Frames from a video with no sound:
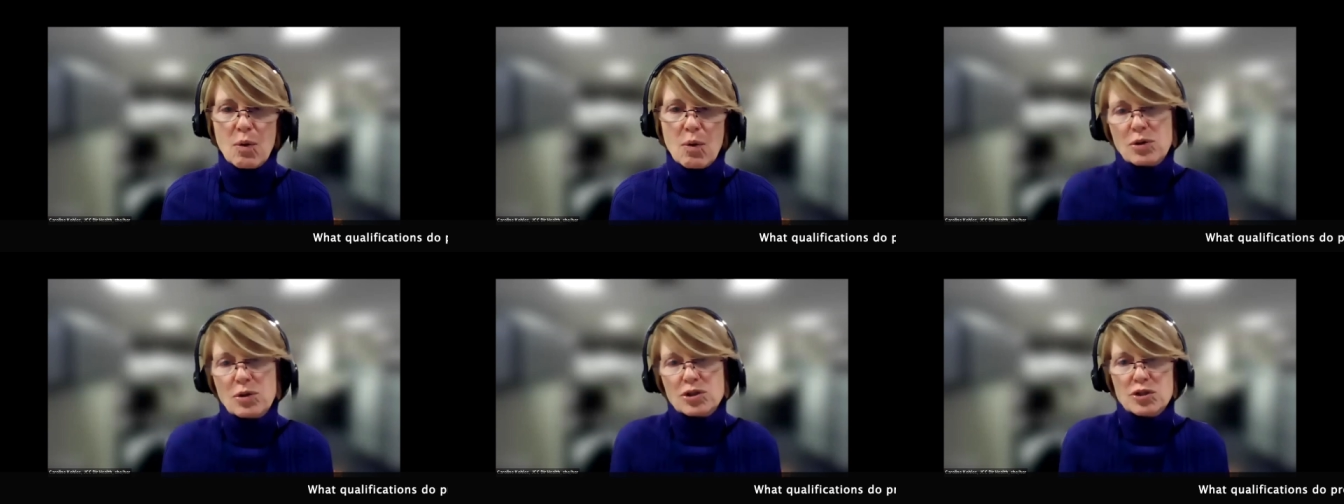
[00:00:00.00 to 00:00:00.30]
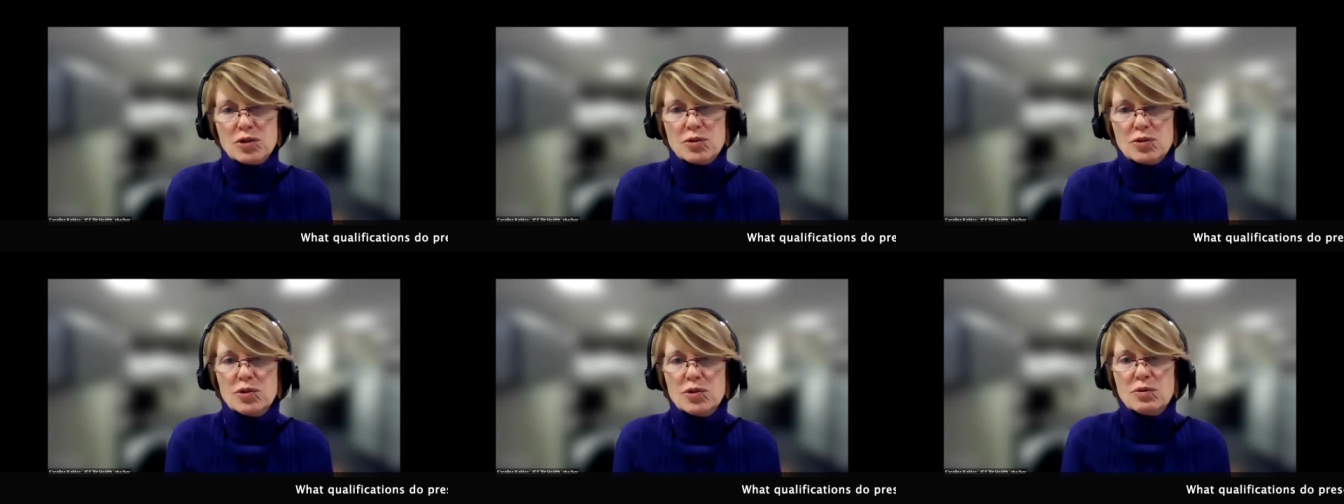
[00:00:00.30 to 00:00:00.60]
Or
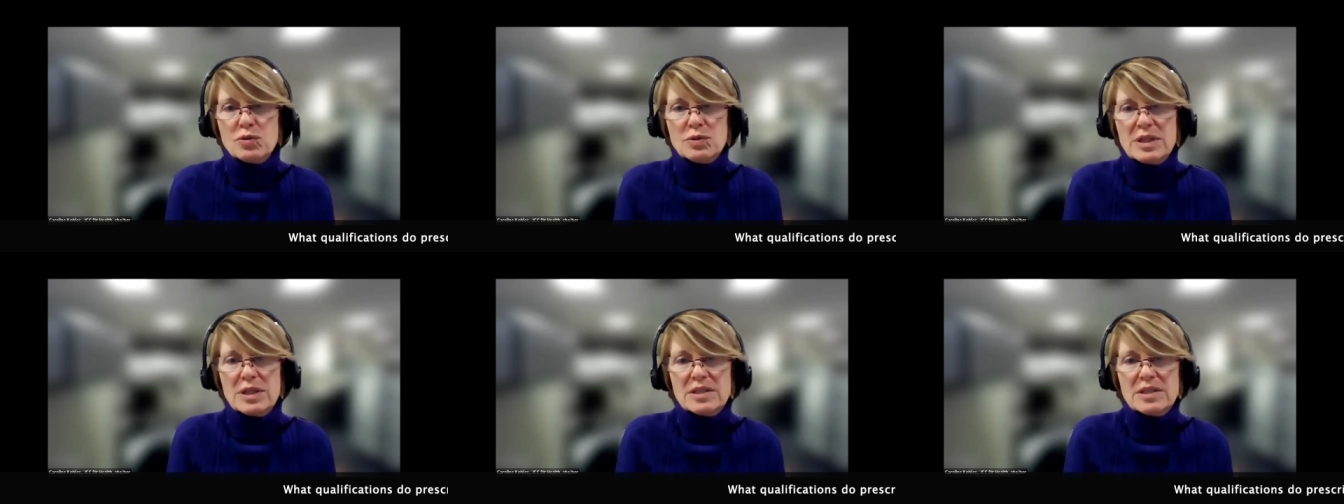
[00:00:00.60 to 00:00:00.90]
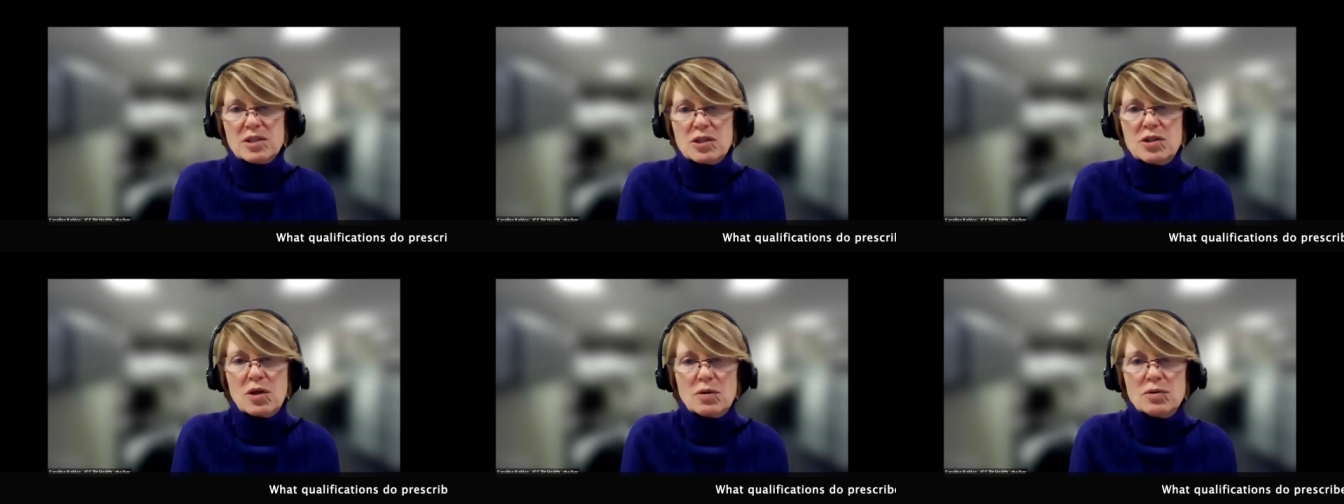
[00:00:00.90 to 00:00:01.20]
do you
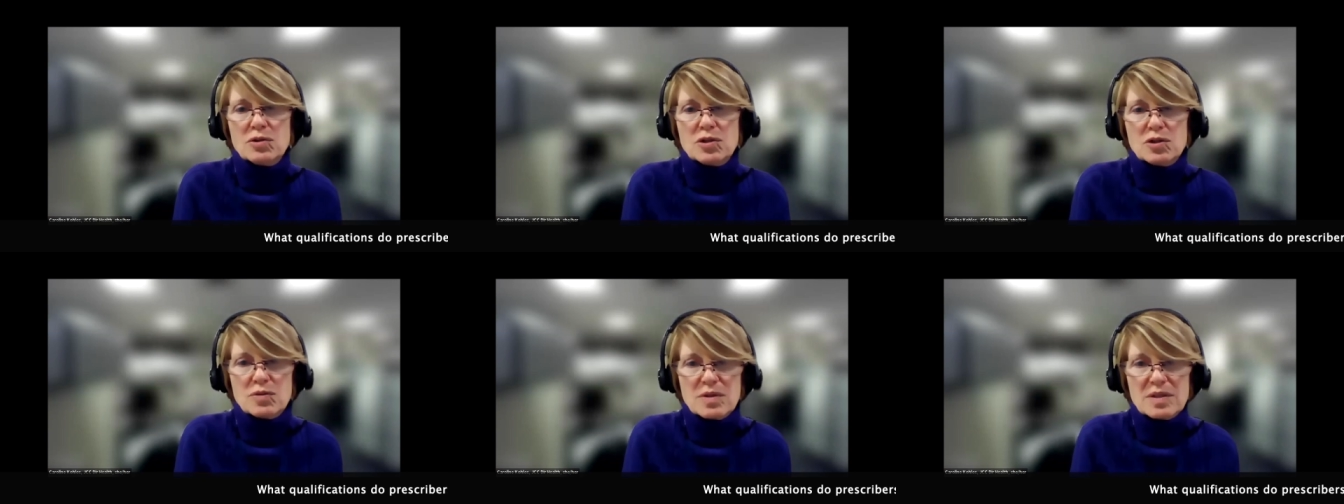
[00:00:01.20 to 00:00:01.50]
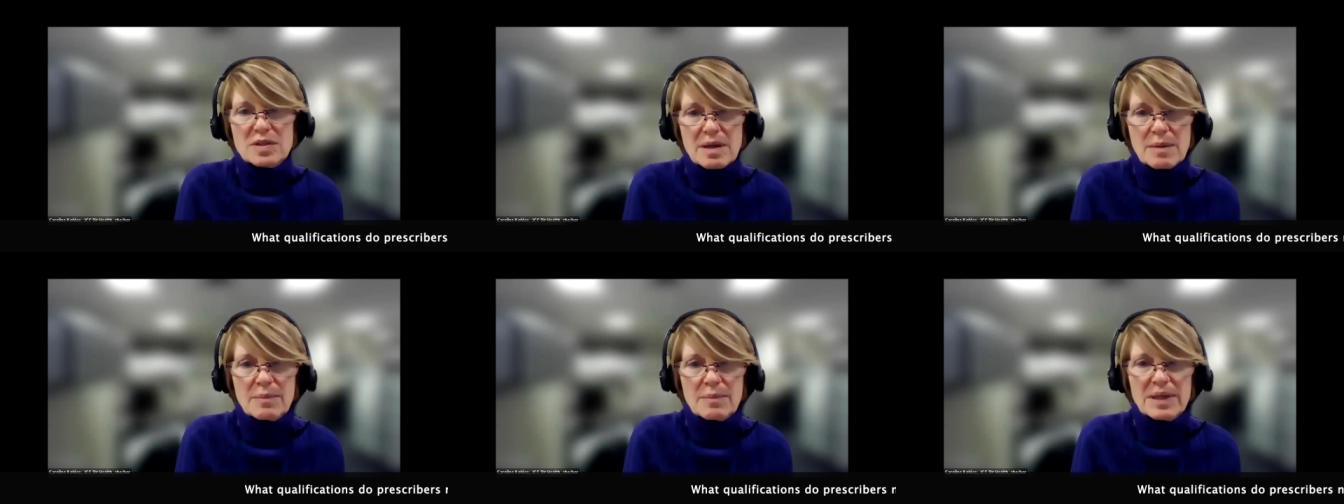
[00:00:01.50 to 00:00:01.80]
need to go to
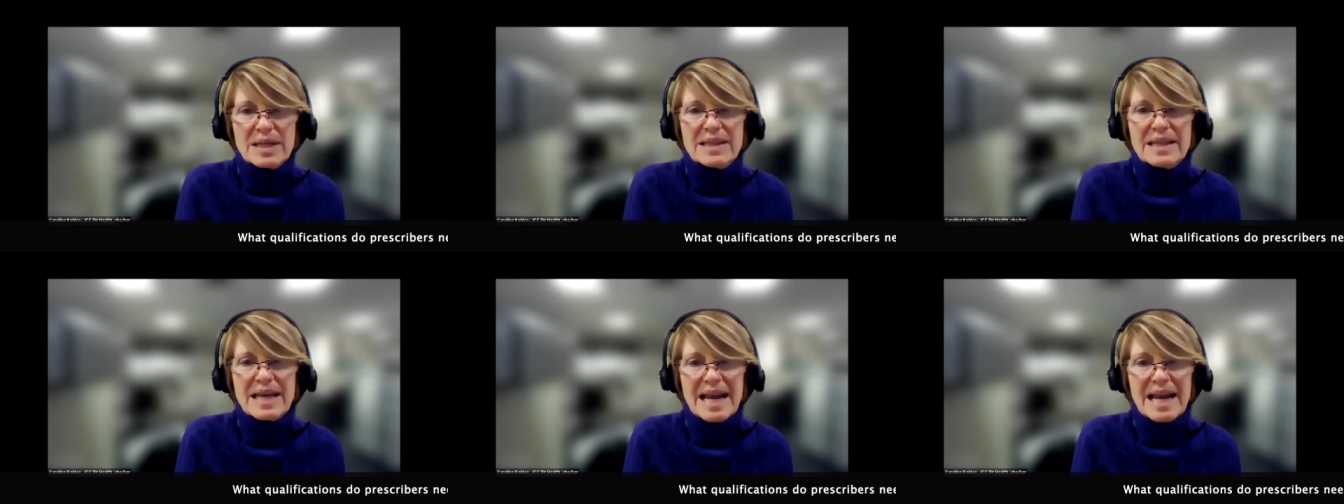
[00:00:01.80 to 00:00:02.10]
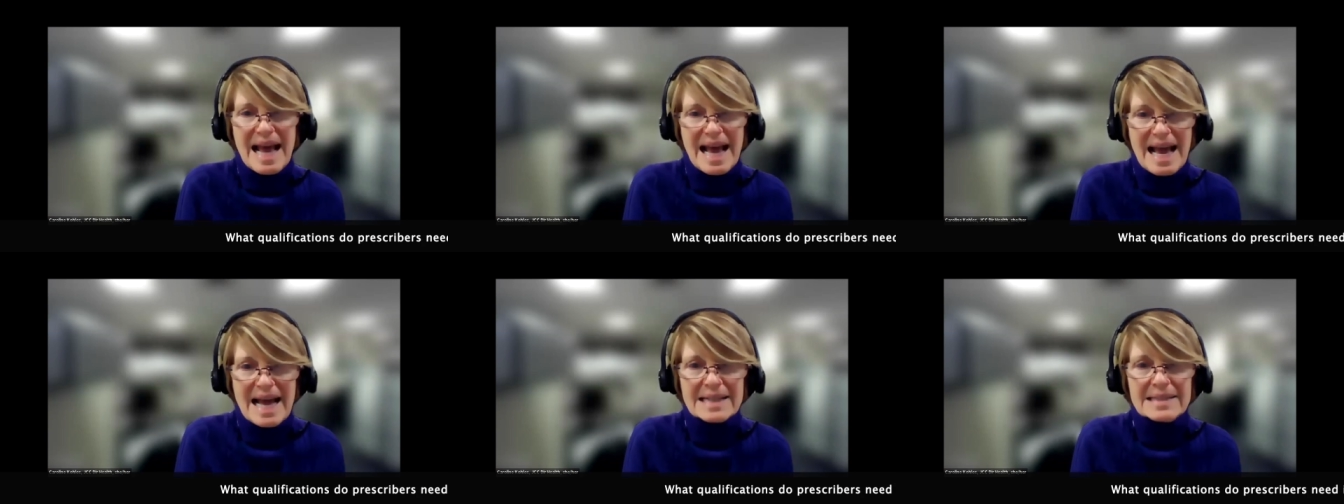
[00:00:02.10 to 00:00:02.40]
somebody that
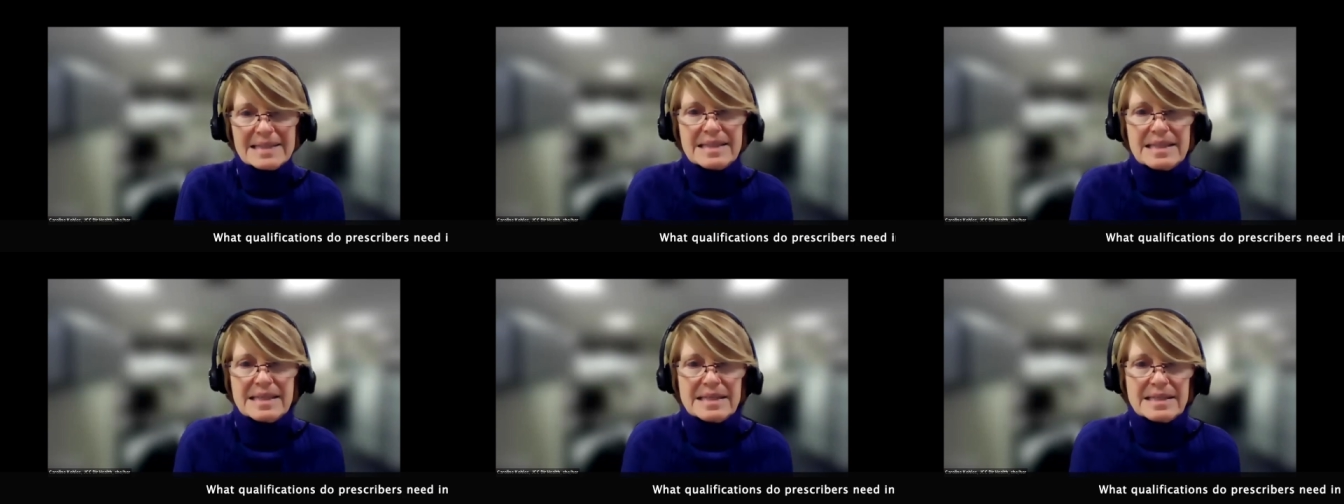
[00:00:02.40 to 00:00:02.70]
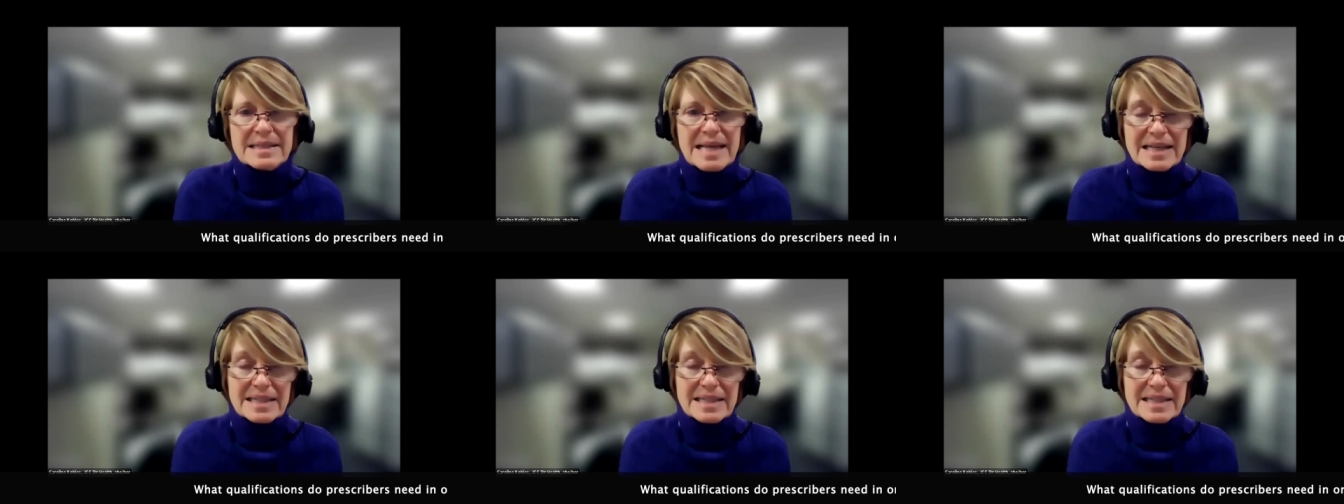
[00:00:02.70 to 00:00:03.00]
has
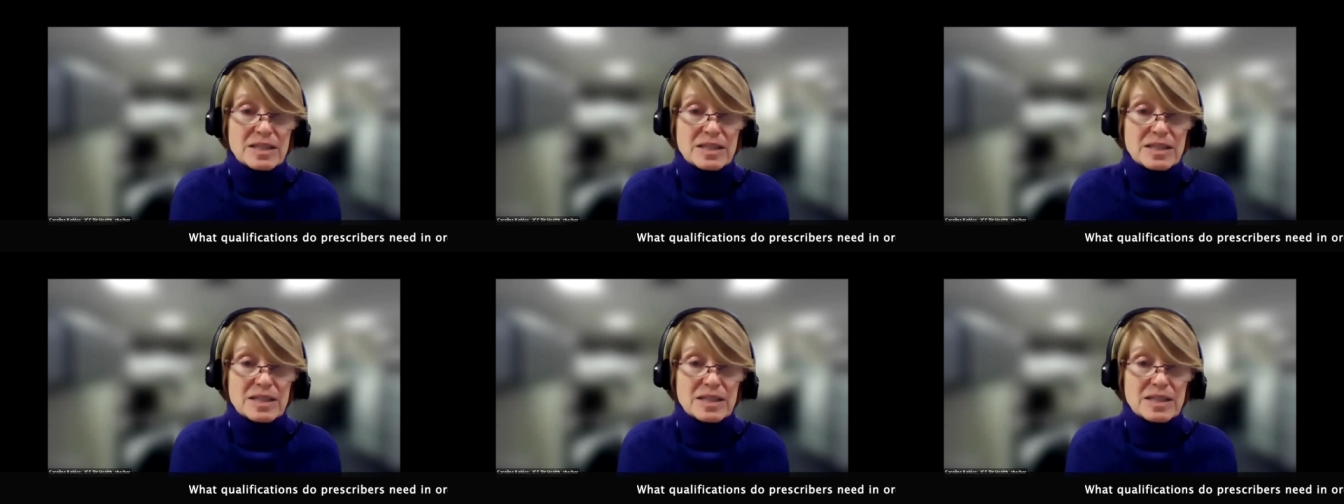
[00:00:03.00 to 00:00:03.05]
this as a